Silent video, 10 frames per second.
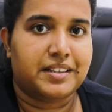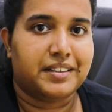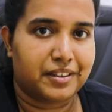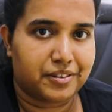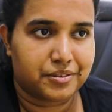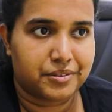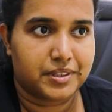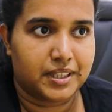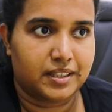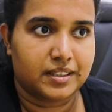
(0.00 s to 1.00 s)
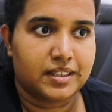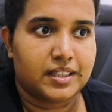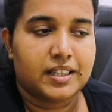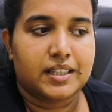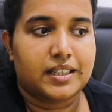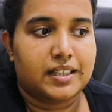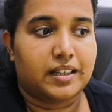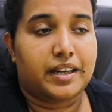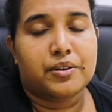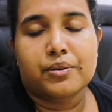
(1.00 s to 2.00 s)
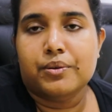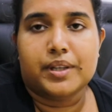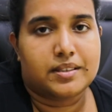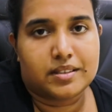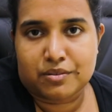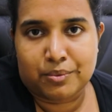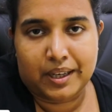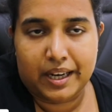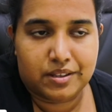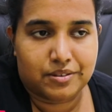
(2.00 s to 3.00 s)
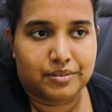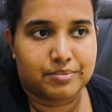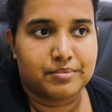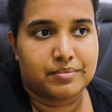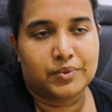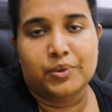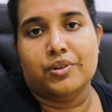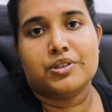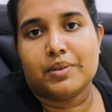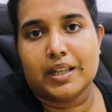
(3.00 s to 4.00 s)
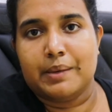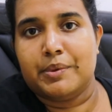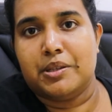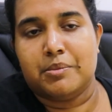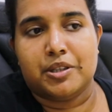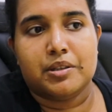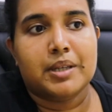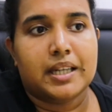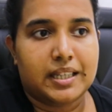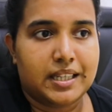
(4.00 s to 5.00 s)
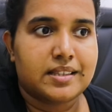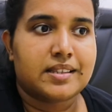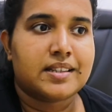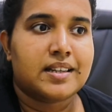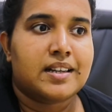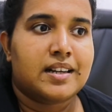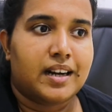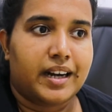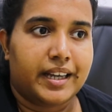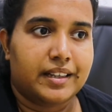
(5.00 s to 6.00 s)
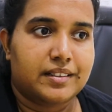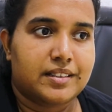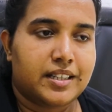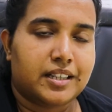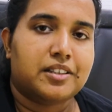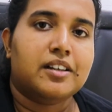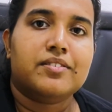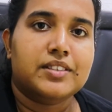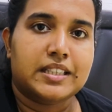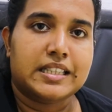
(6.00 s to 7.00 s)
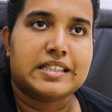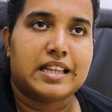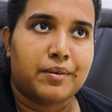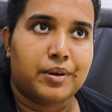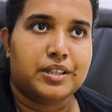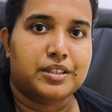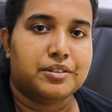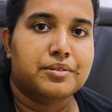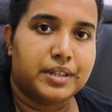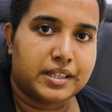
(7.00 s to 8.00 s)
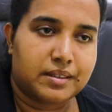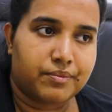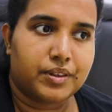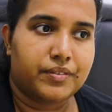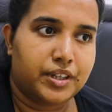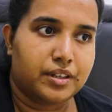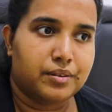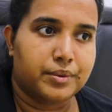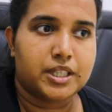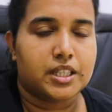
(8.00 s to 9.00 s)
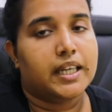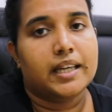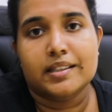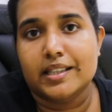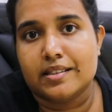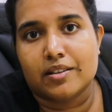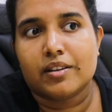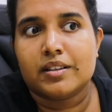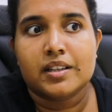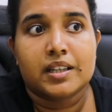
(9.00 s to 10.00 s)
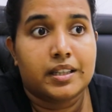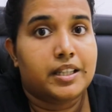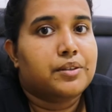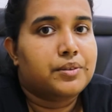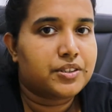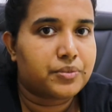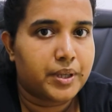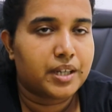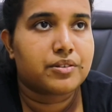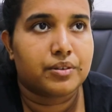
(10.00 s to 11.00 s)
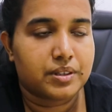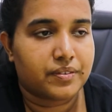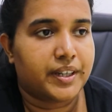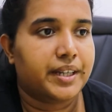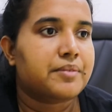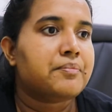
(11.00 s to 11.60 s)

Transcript: and get on a routine. And I know it's just one day, so who knows what will happen tomorrow, but at least I ticked off the things that I wanted to do, except for the video, which again is not due this week, so it's fine.